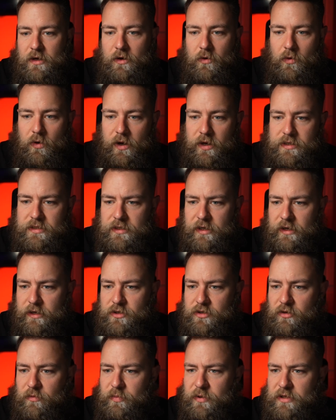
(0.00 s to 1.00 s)
quite a
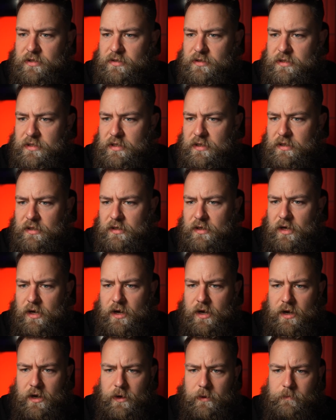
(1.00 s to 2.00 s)
selection of pictures here.
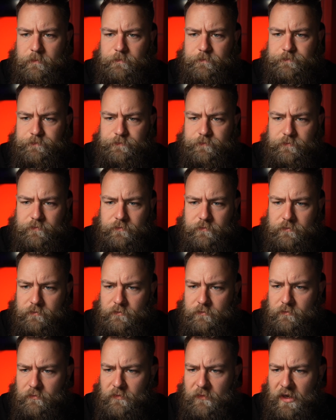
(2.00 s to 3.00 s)
And
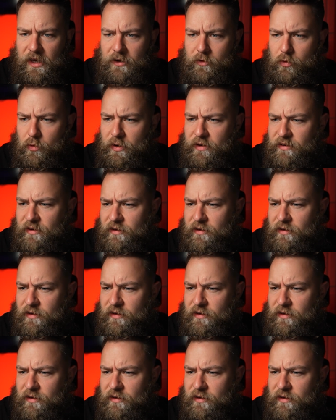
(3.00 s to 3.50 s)
always